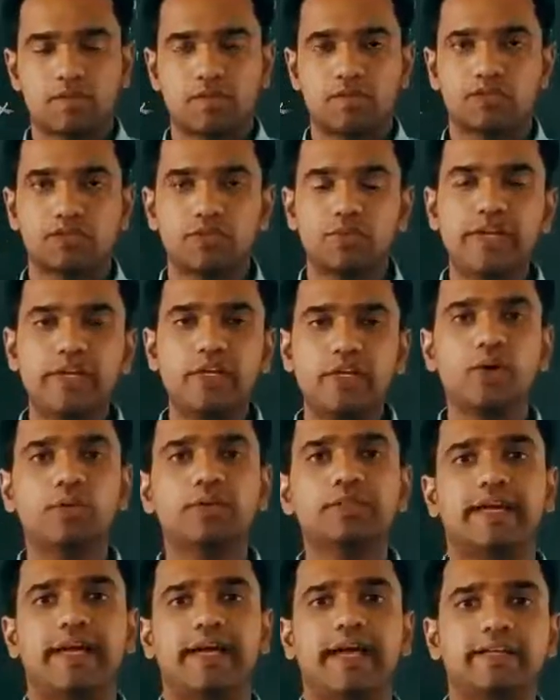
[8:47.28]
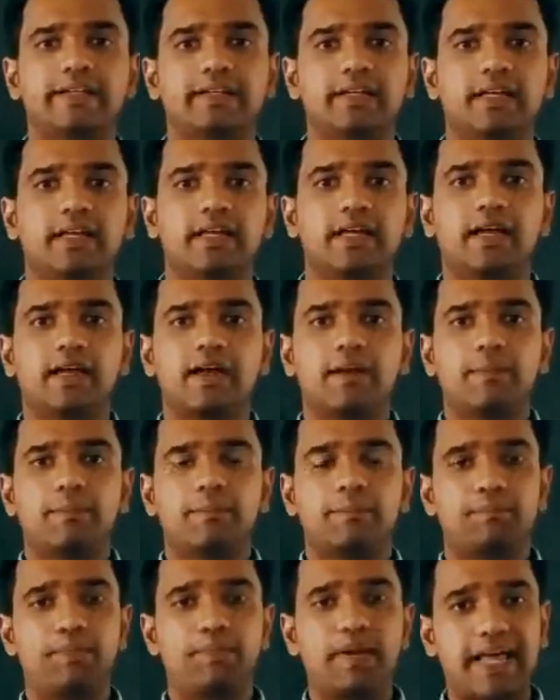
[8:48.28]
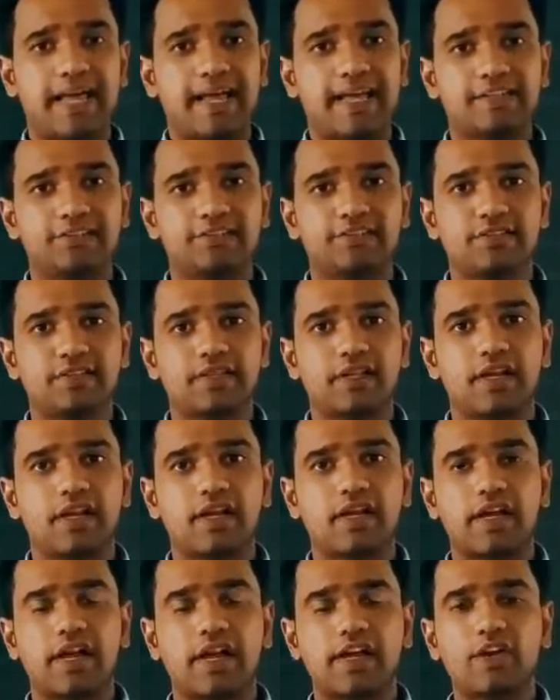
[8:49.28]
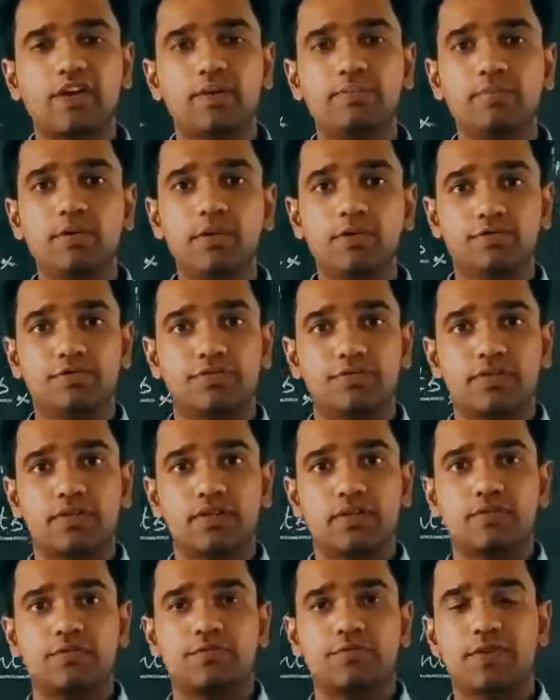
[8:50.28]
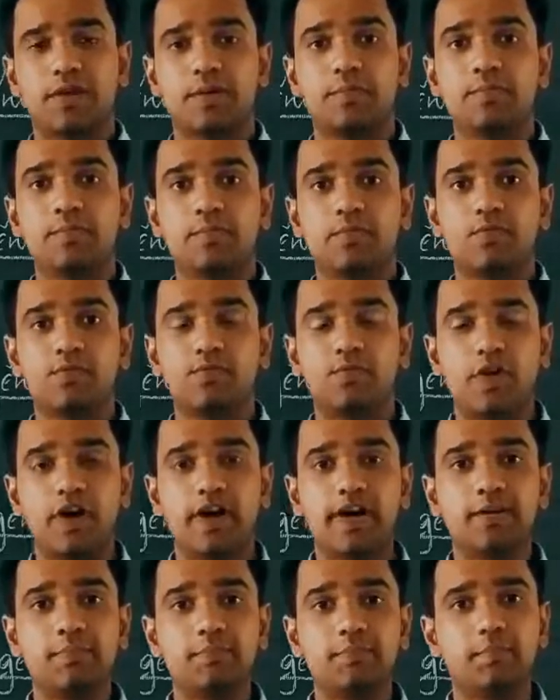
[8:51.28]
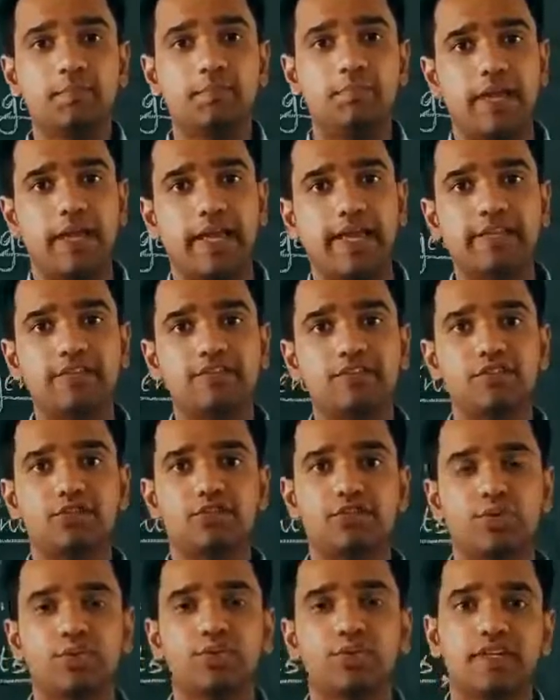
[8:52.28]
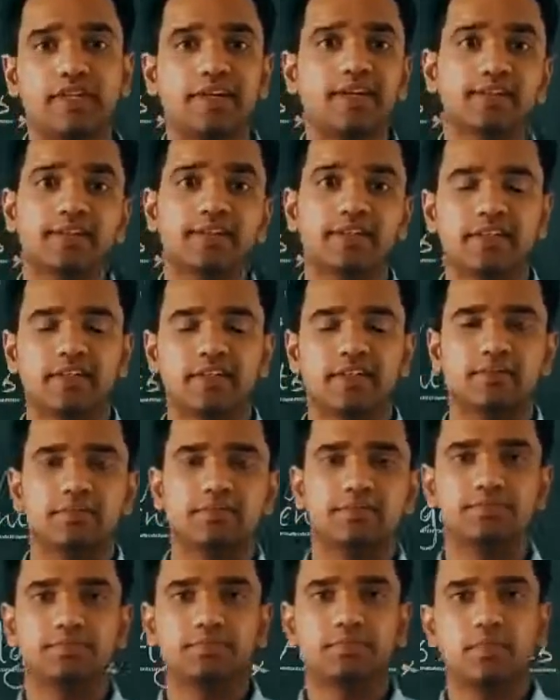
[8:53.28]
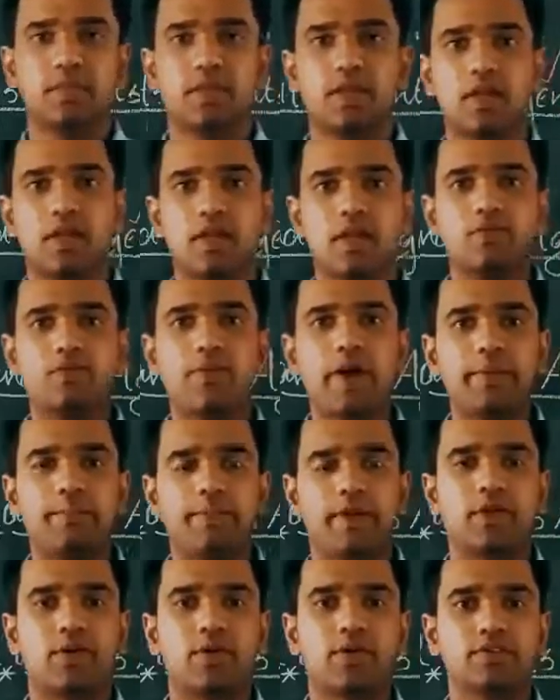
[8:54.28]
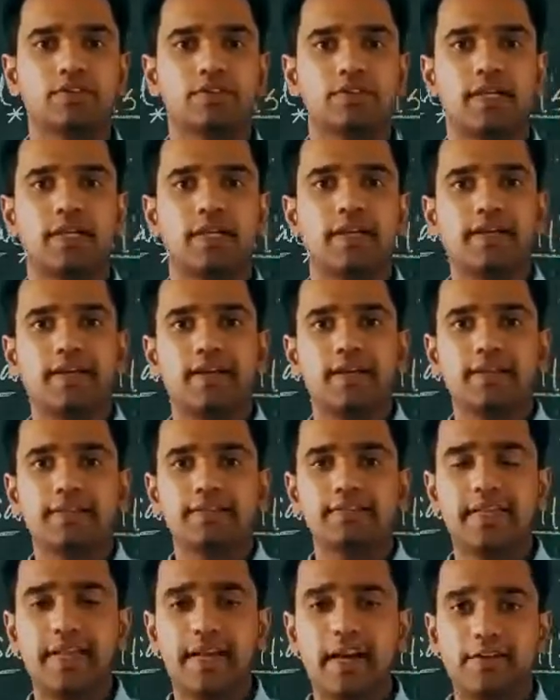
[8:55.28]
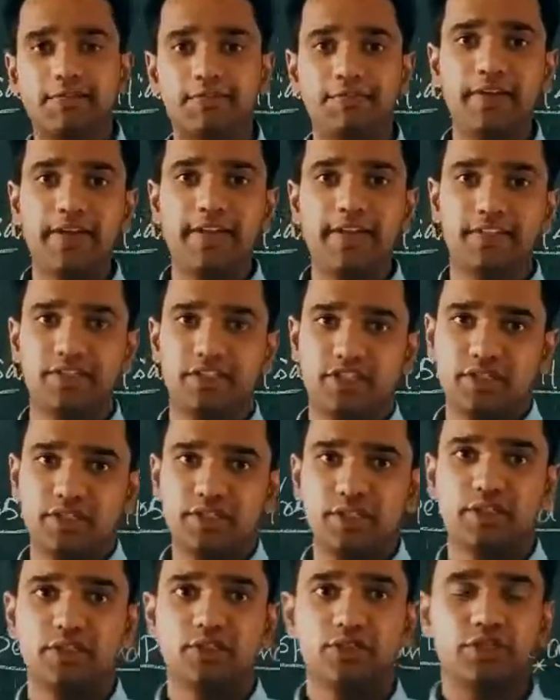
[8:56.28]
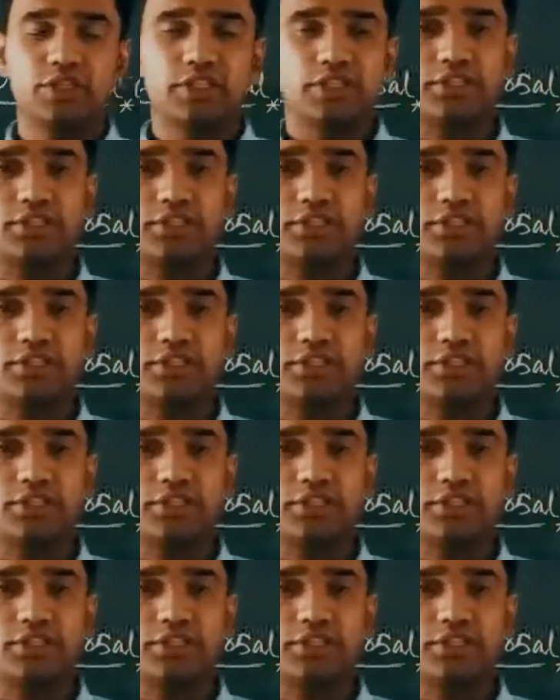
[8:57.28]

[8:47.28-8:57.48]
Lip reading: So we know that plants cannot move from one place to another. Why? Because they are fixed to the